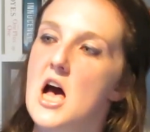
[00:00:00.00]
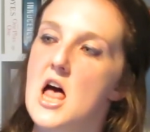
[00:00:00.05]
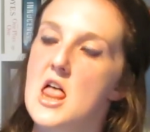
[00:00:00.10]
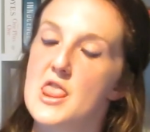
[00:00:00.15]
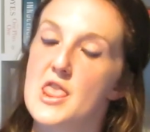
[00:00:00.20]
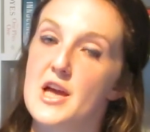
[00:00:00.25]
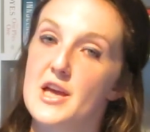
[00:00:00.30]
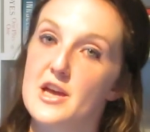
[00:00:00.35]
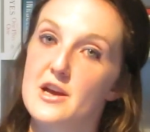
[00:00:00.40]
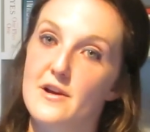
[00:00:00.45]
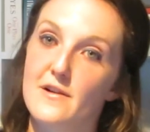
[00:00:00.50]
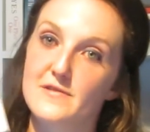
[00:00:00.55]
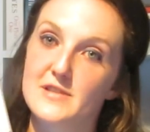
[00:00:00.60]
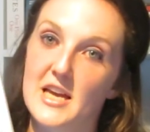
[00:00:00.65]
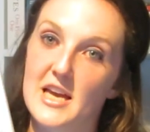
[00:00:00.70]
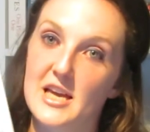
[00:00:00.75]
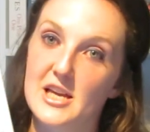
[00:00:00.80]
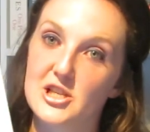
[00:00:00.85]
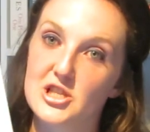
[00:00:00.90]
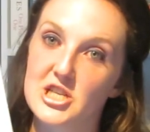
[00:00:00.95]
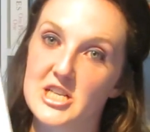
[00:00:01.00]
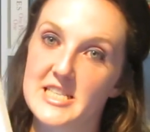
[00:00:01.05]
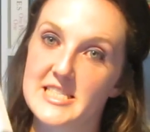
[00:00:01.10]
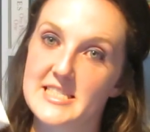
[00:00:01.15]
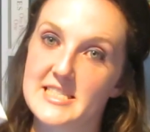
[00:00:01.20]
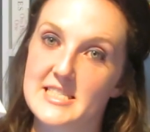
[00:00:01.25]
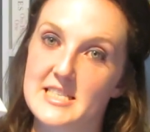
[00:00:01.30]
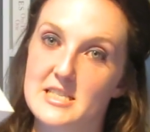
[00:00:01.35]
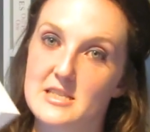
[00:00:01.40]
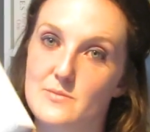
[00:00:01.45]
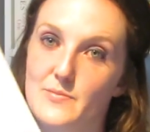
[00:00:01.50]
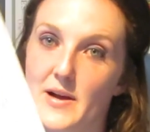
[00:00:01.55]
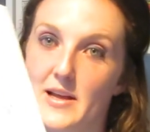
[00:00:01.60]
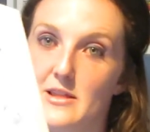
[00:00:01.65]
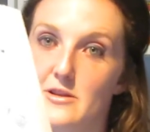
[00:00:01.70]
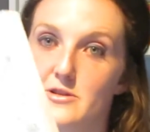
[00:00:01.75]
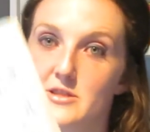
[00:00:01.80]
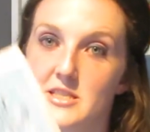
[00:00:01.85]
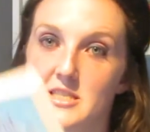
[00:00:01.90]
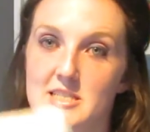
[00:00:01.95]
The Year of Taking Chances by
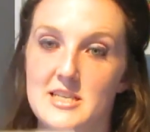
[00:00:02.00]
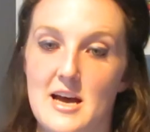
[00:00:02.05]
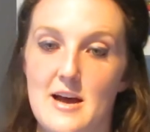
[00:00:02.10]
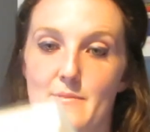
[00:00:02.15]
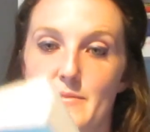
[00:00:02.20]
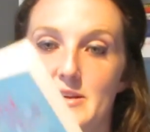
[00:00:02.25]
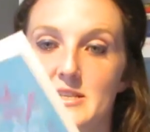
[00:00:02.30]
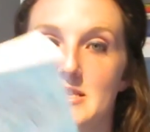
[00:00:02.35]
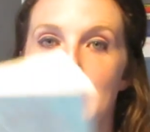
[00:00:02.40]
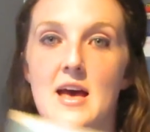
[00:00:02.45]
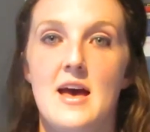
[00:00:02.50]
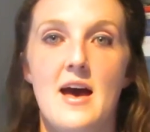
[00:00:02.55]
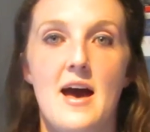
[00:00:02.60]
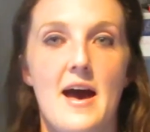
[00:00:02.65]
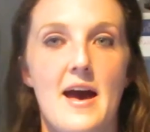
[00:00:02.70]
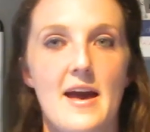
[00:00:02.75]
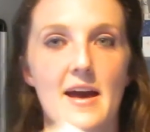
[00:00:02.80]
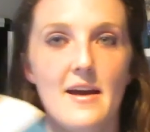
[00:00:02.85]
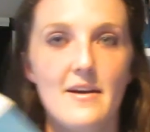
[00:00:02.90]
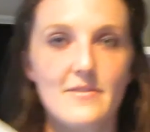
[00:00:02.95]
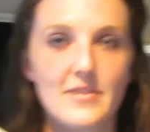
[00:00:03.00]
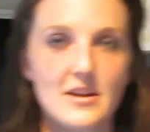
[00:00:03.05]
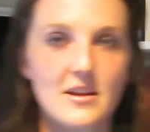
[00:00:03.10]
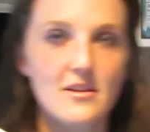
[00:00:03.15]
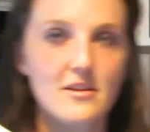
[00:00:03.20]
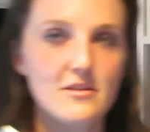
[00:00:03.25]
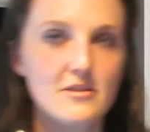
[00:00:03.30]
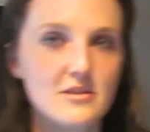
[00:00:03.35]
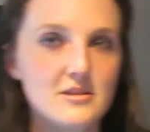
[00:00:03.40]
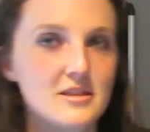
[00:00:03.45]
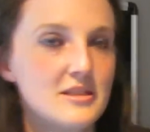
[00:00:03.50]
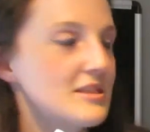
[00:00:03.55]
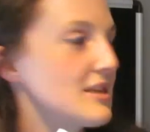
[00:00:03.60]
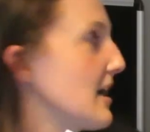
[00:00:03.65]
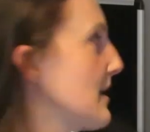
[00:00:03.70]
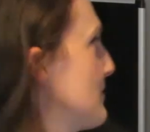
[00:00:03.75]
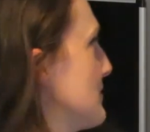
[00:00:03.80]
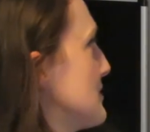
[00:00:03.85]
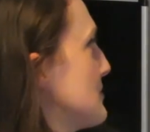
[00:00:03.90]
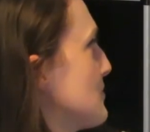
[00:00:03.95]
Lucy Diamond. I have another Lucy
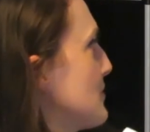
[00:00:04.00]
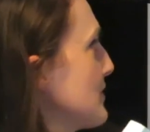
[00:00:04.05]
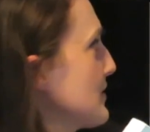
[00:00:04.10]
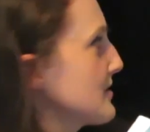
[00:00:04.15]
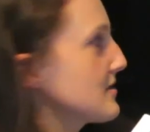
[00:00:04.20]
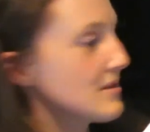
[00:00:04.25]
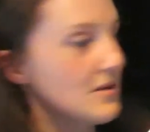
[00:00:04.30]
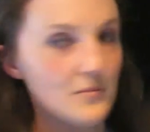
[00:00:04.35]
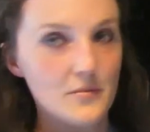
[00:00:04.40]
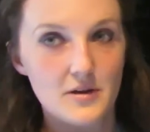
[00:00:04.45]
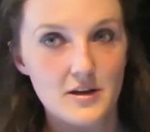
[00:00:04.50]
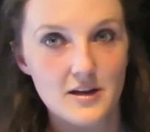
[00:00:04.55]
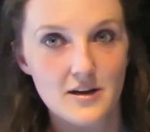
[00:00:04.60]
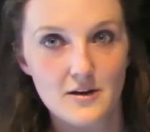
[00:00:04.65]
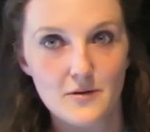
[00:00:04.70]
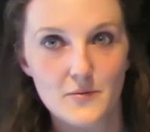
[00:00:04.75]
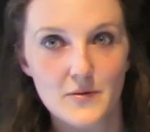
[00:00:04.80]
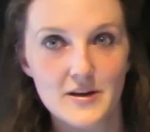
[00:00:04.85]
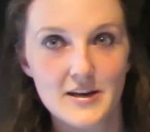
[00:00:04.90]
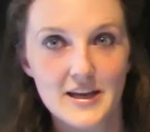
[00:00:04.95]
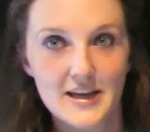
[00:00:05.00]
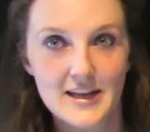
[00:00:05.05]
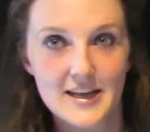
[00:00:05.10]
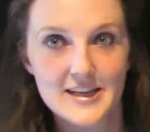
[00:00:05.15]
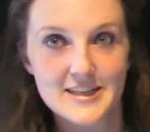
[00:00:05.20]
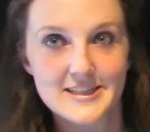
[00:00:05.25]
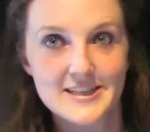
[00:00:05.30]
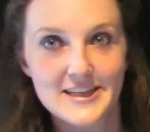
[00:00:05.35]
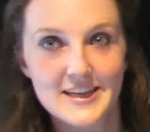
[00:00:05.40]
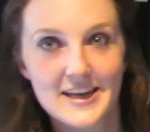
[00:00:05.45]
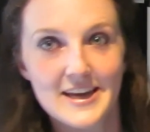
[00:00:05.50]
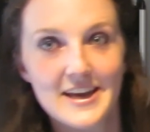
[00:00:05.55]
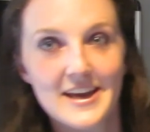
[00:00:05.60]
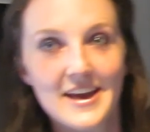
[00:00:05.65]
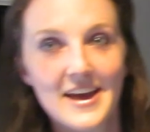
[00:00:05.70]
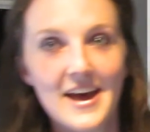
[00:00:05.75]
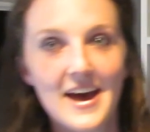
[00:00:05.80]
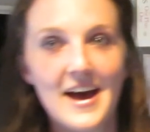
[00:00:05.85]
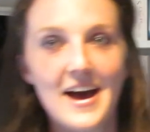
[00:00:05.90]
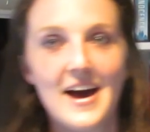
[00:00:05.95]
Diamond book somewhere here, One Night in Italy,
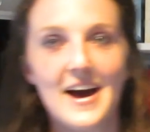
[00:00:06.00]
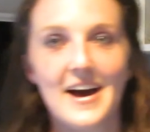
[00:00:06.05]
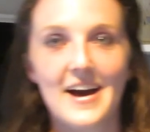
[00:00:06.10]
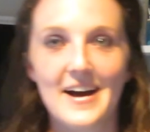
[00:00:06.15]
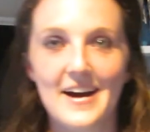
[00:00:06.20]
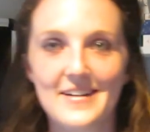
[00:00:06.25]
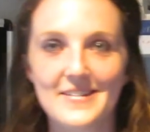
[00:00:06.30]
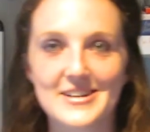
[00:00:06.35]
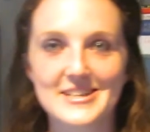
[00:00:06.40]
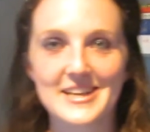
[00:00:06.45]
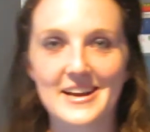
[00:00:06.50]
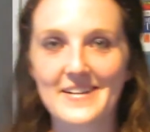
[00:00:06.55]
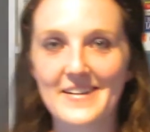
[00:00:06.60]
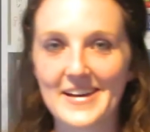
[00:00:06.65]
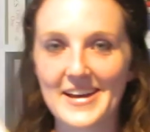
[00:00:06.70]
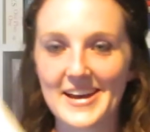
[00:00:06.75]
which I got